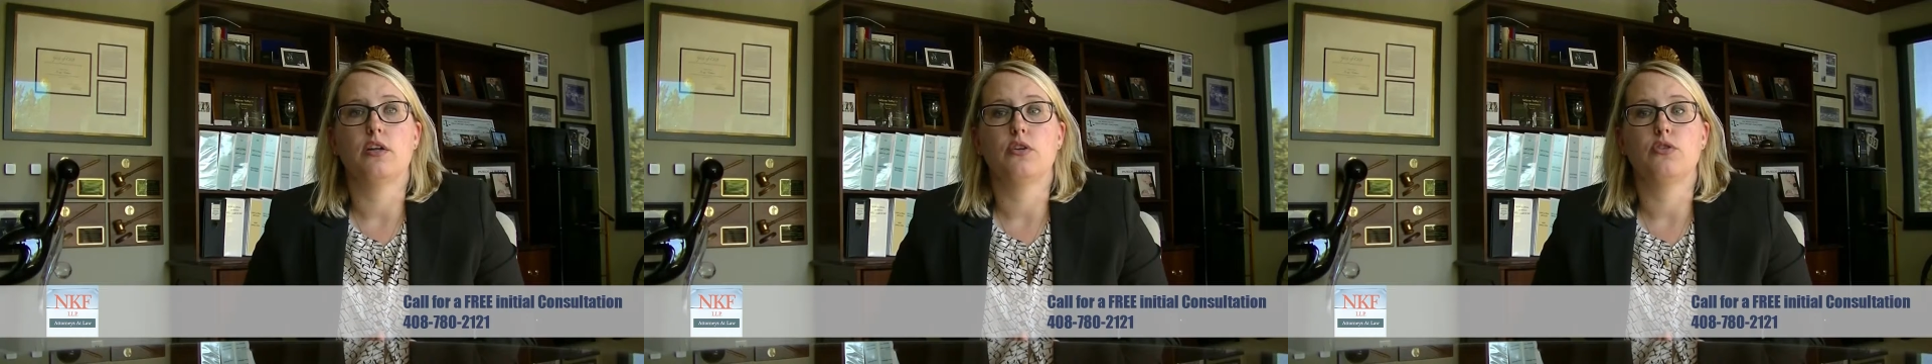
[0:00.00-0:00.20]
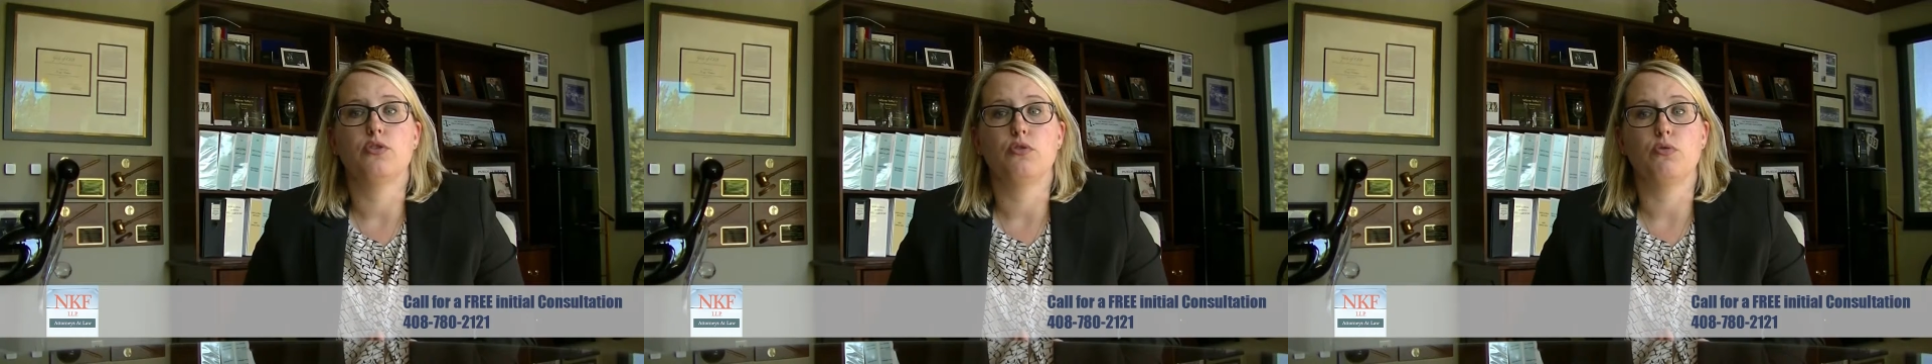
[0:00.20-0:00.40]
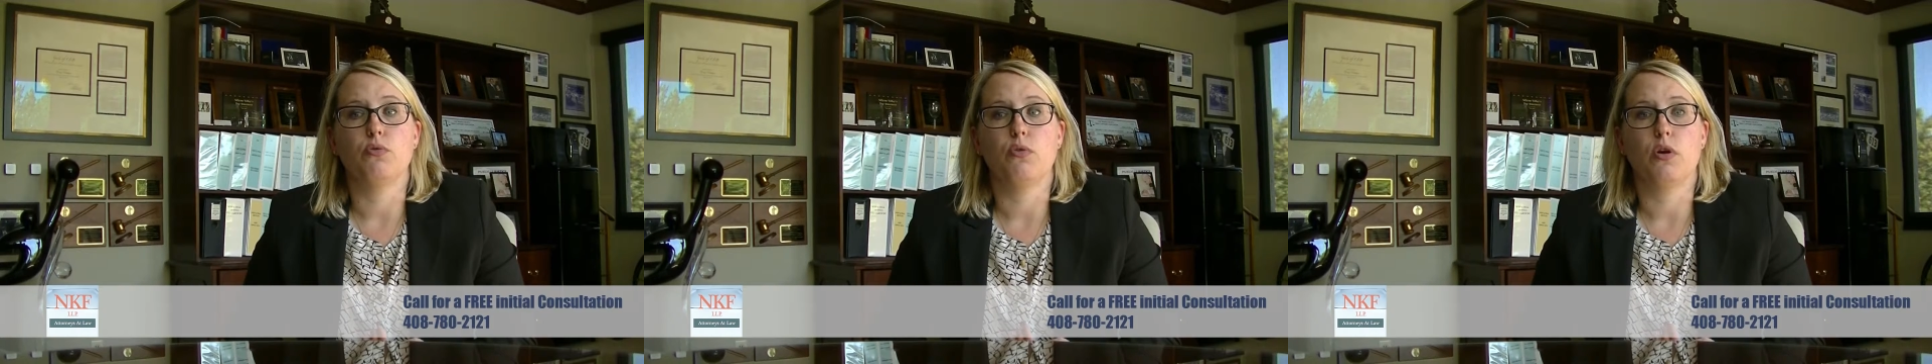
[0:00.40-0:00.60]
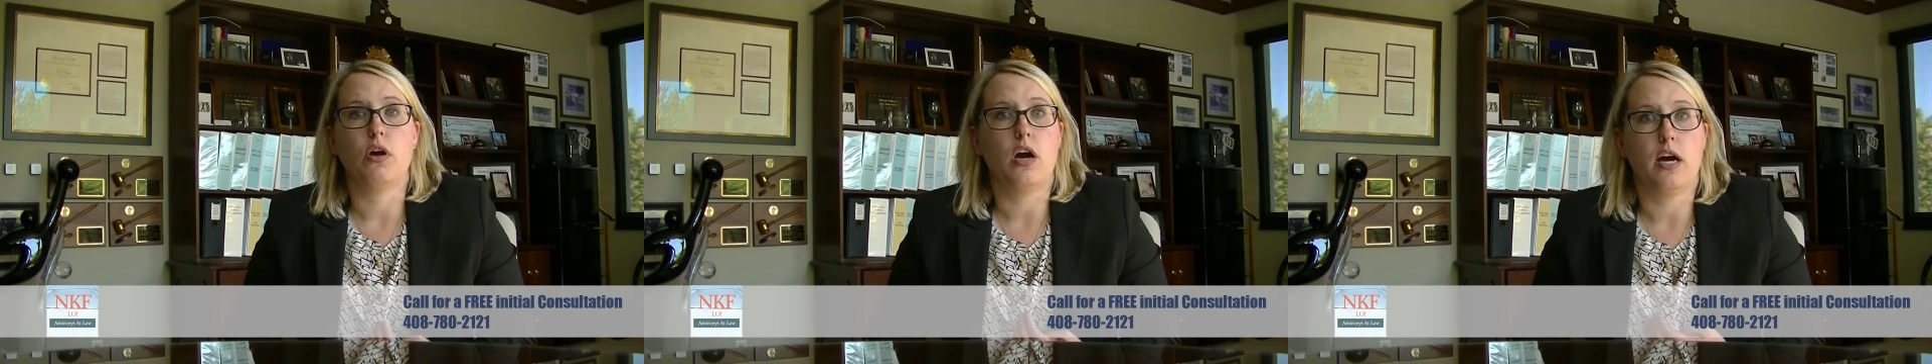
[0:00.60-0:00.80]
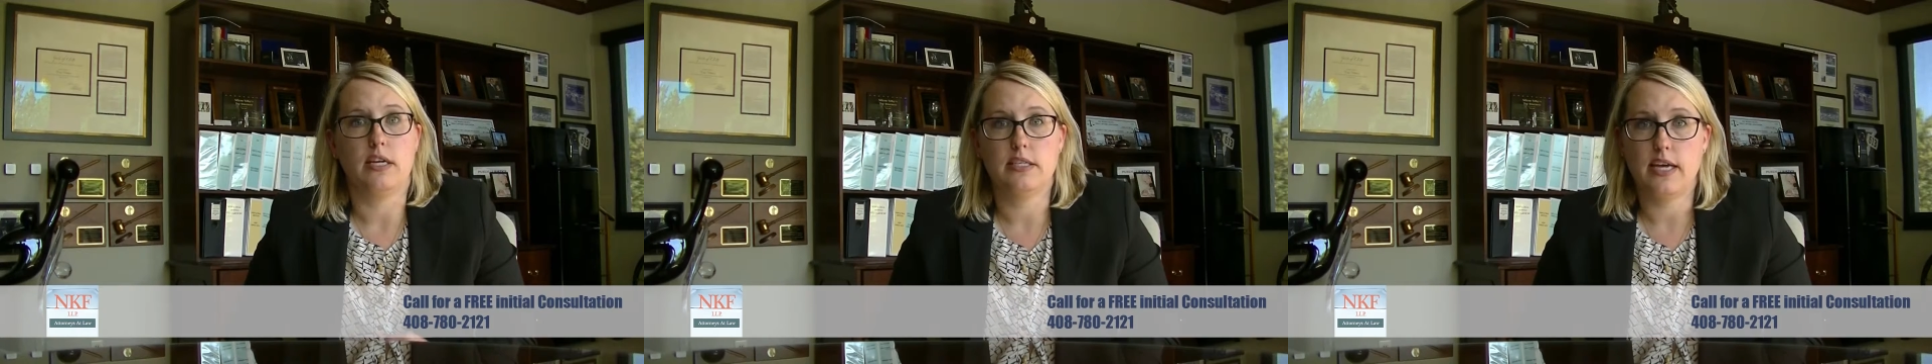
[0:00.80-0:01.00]
to
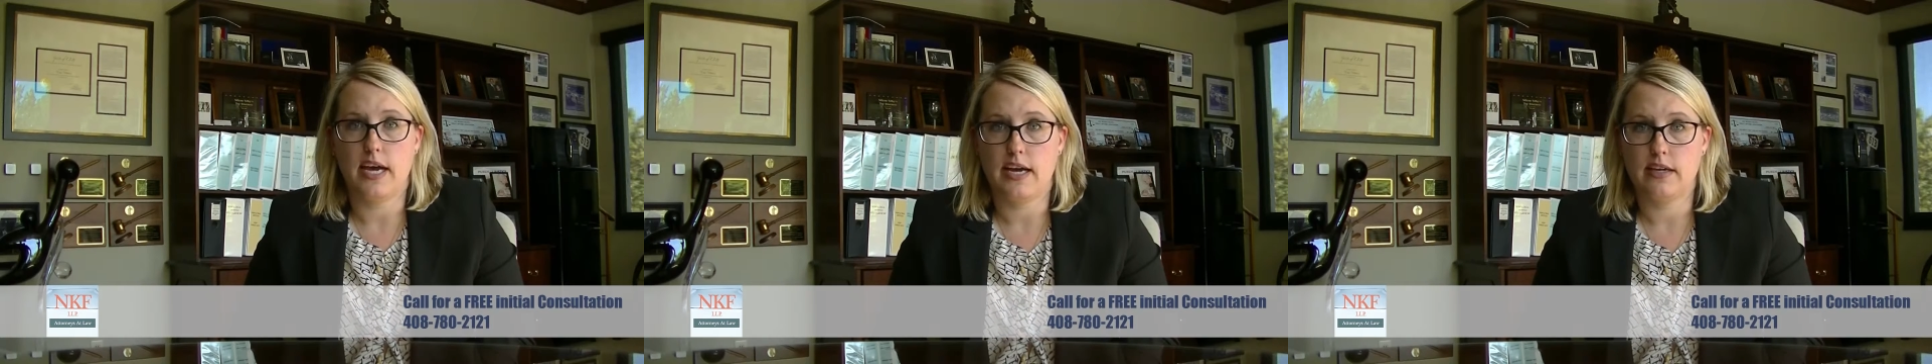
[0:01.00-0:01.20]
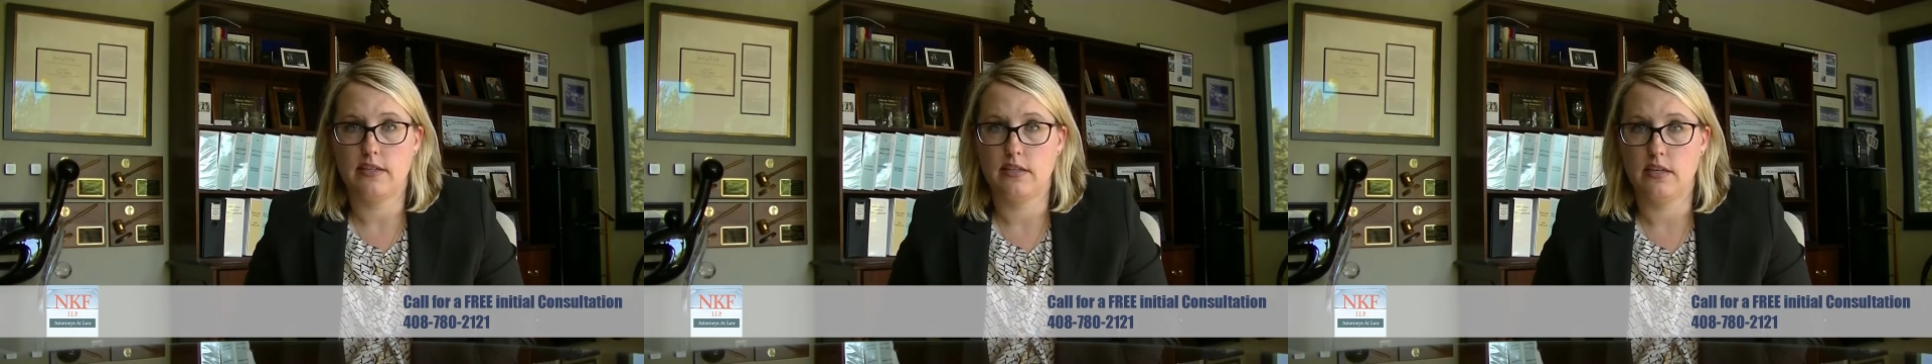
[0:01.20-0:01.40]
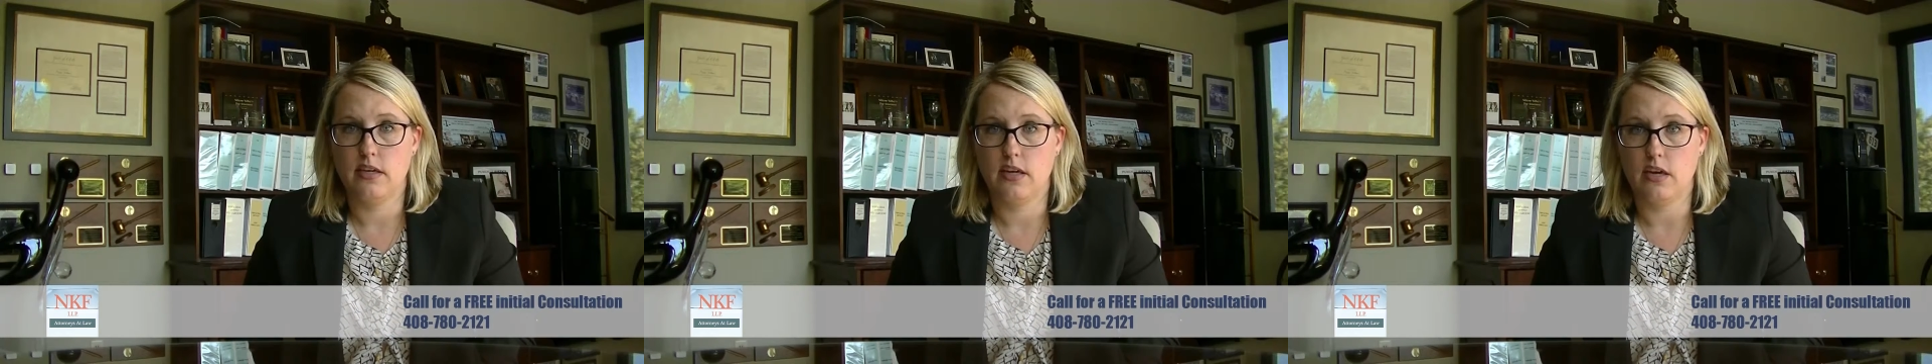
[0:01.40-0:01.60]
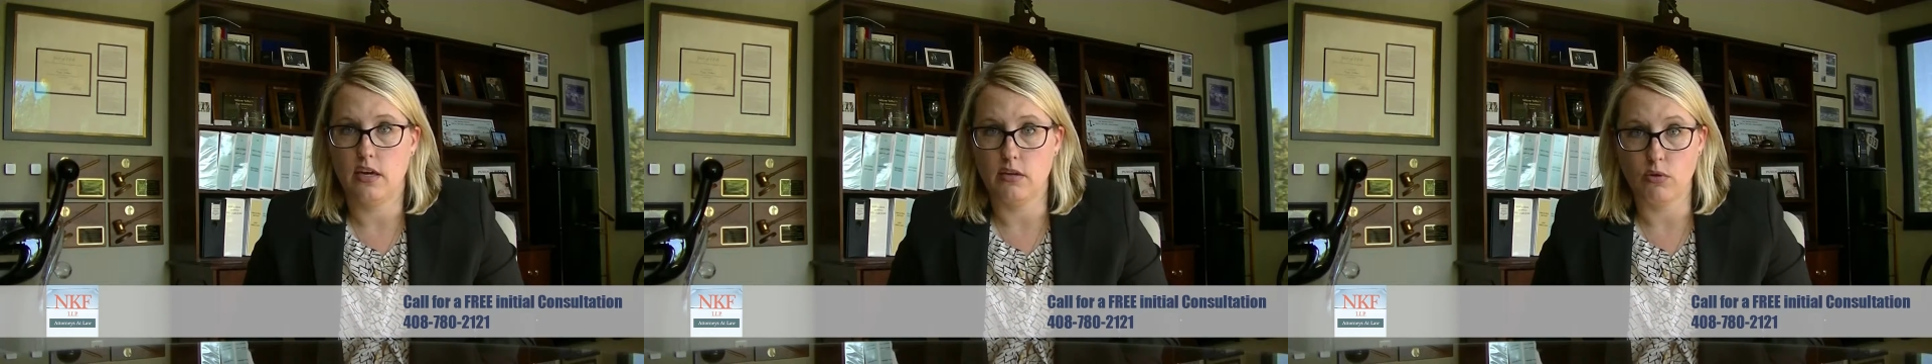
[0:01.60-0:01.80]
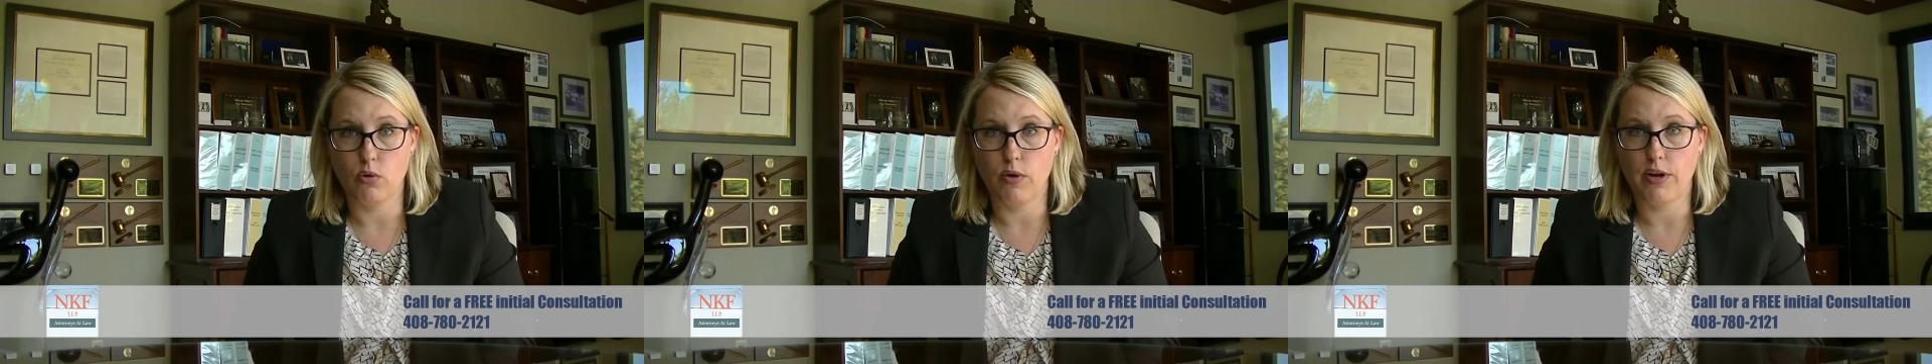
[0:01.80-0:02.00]
contact a
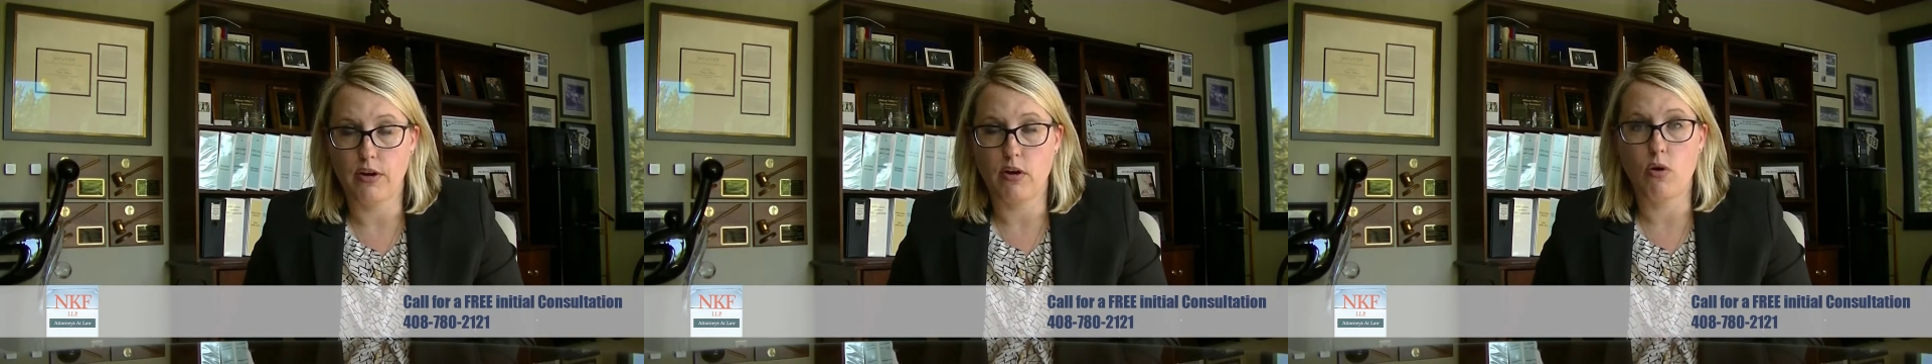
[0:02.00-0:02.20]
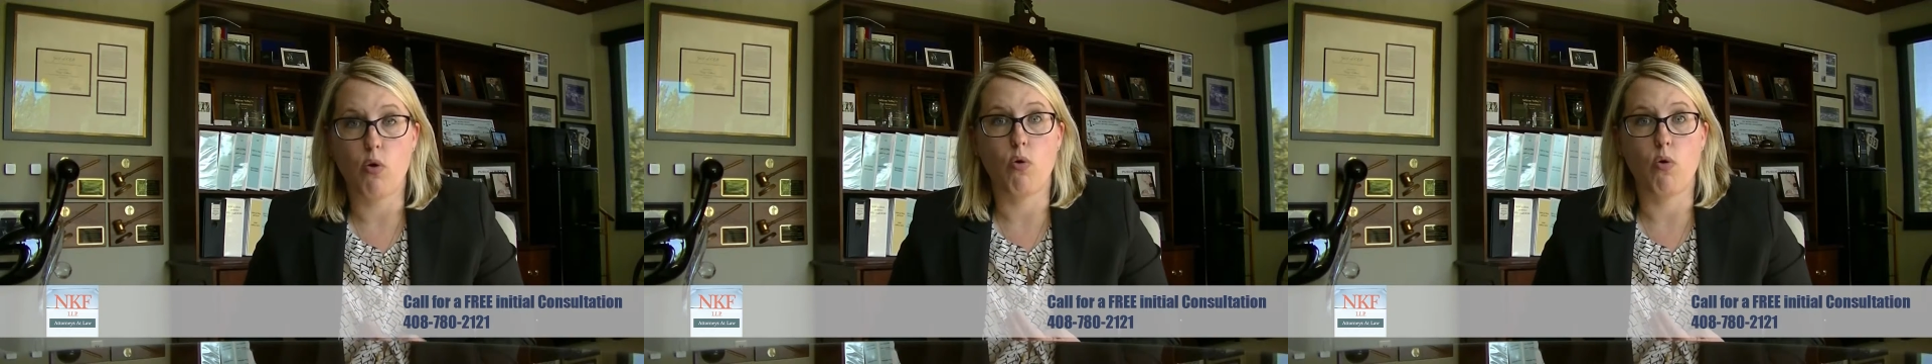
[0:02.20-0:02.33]
lawyer